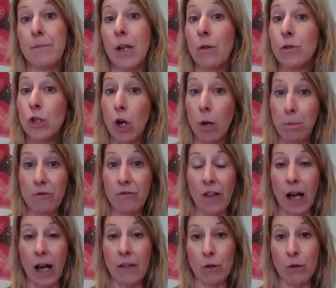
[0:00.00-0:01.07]
On top of
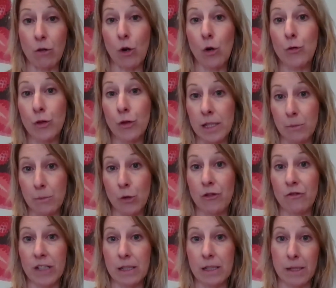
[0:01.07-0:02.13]
that, there are some other
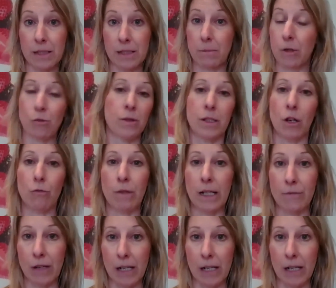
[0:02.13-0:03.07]
vitamins and minerals that are really,